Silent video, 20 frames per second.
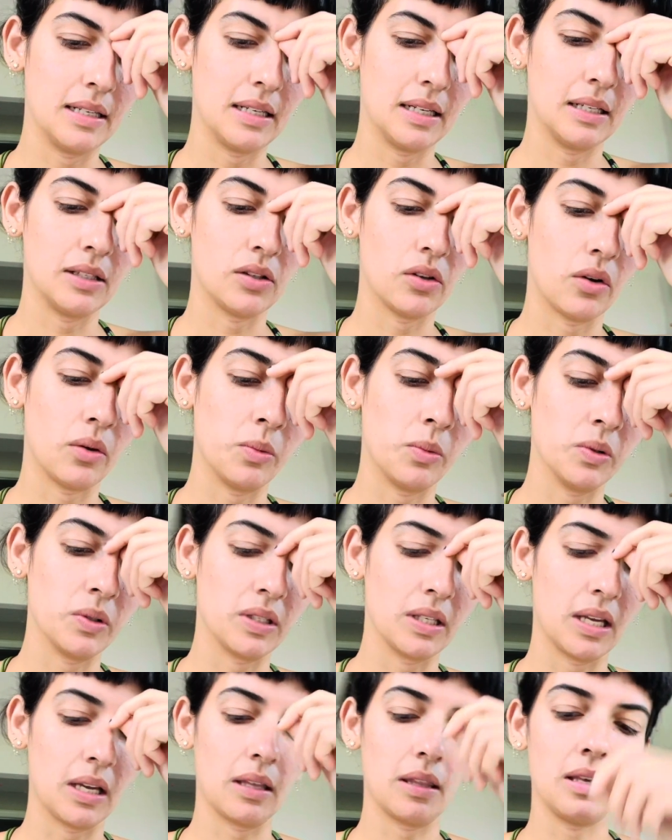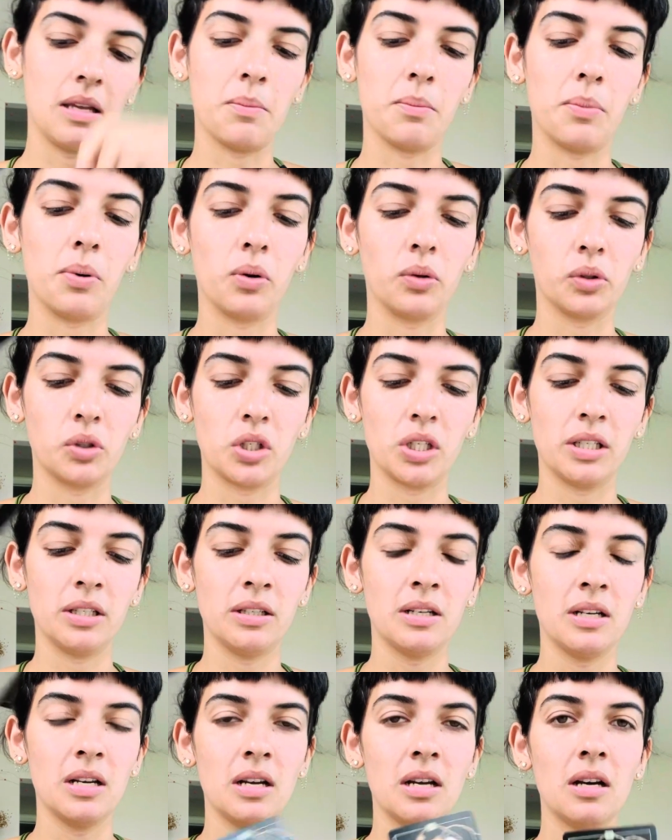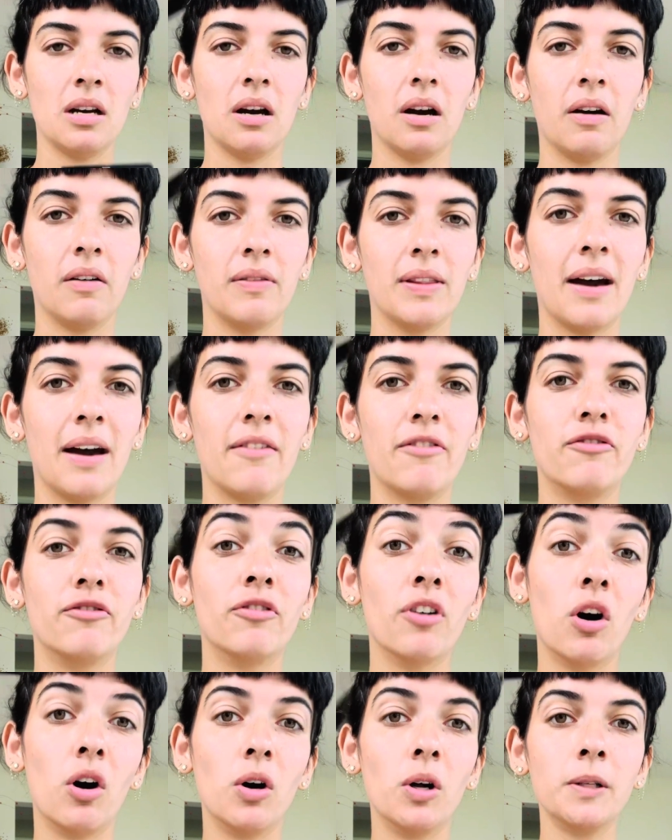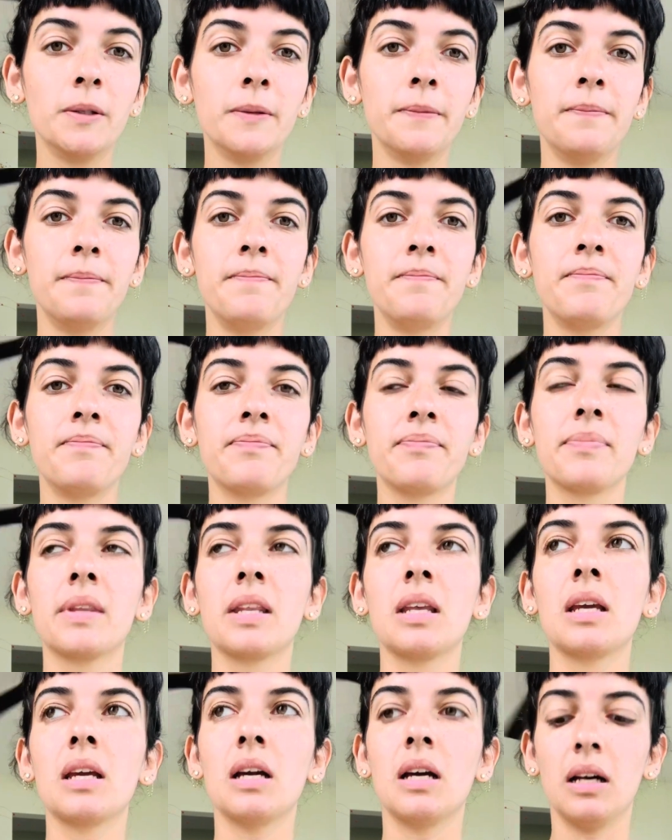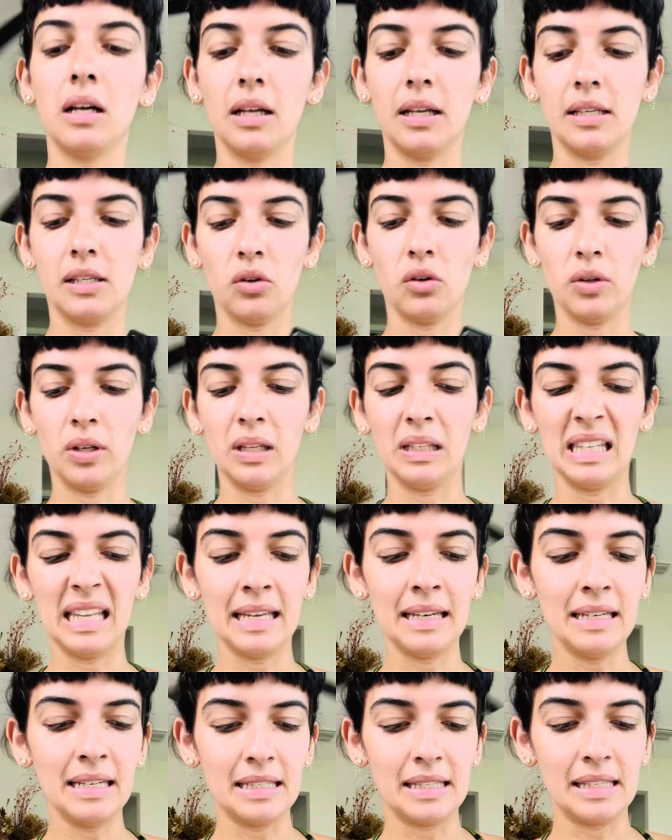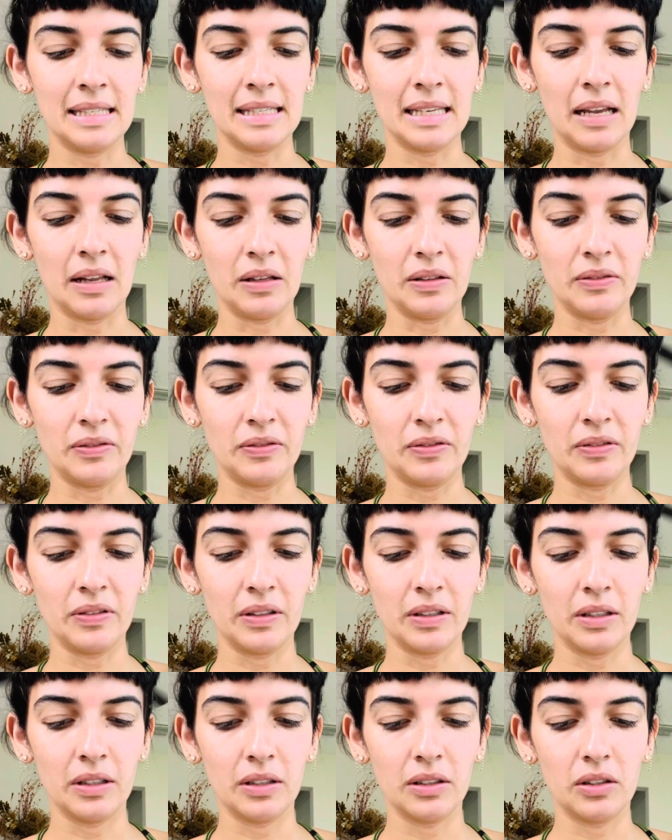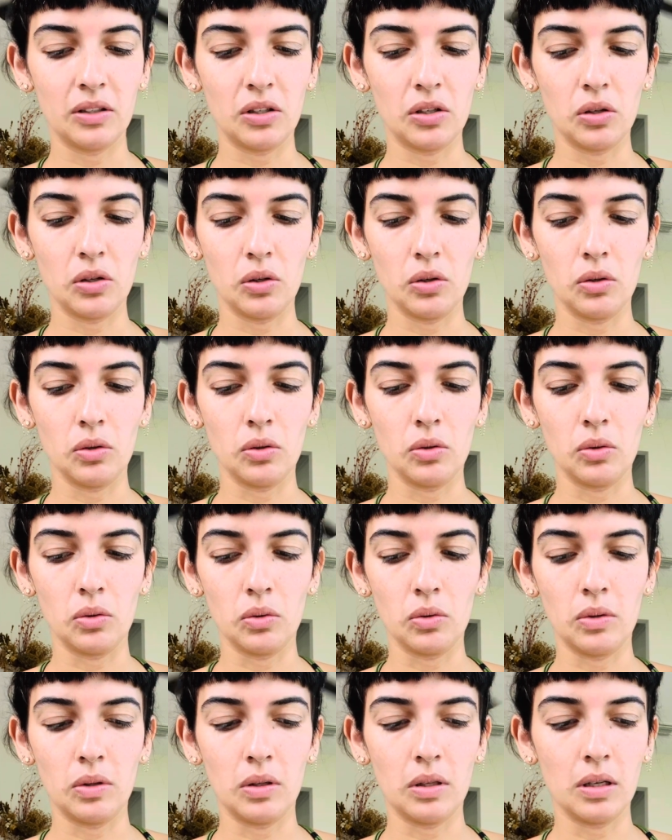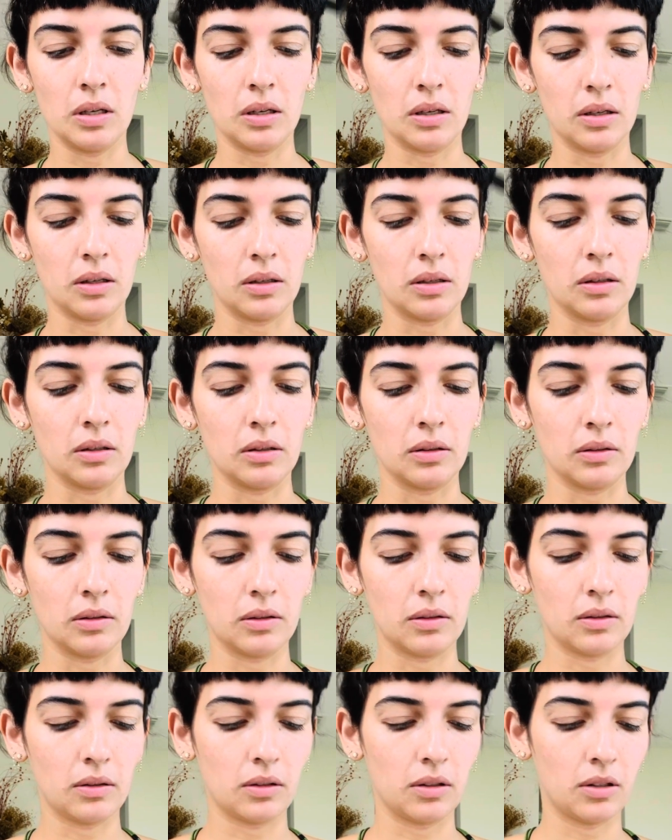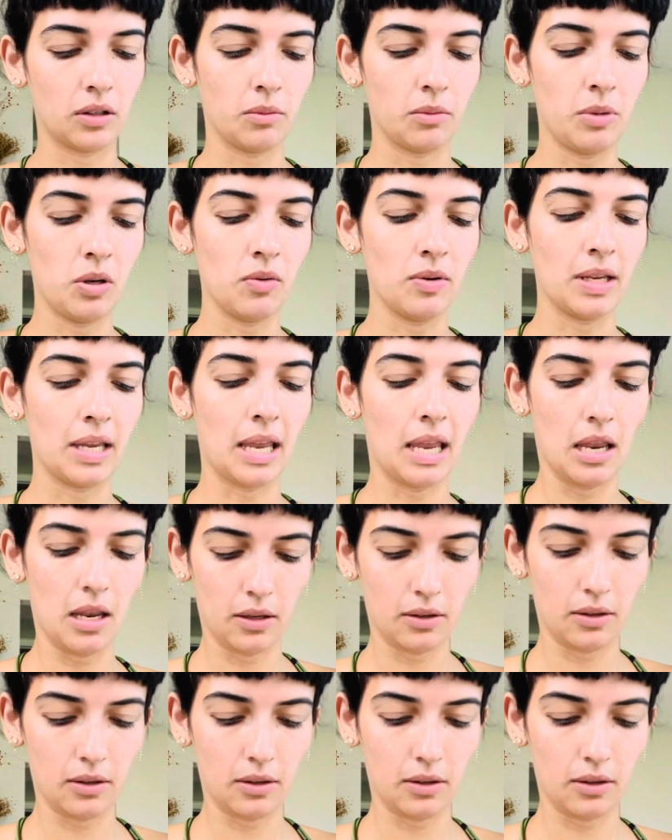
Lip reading: it's almost like the impulsion of that fall is going to lend itself to the communication